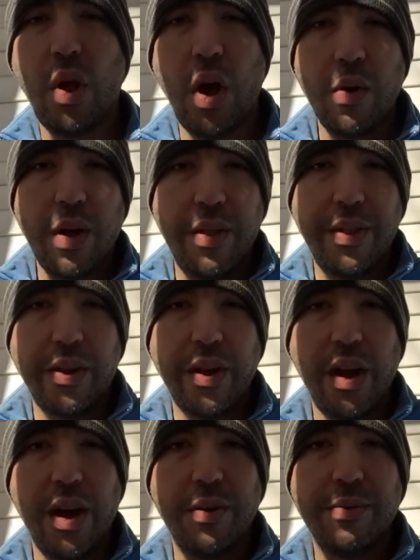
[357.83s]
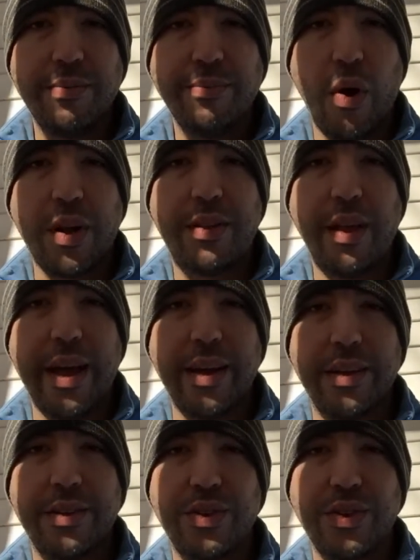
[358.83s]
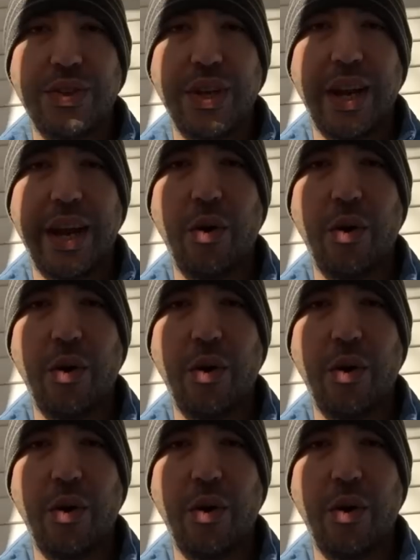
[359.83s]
Oh, and there you go. Mark Daga just said,